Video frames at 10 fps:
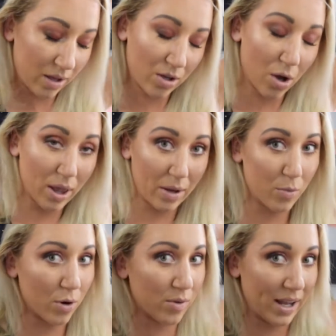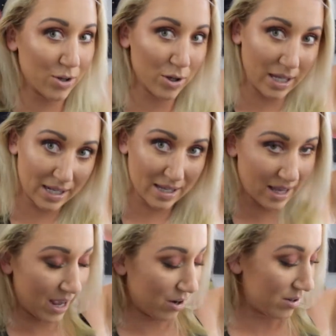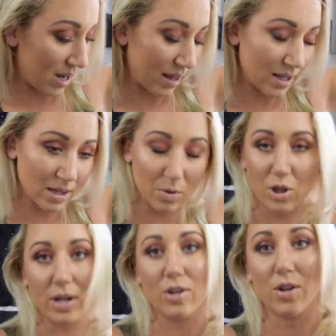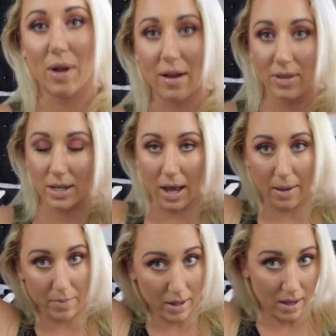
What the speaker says: go like more regularly to the hairstylist, which I just don't have the time.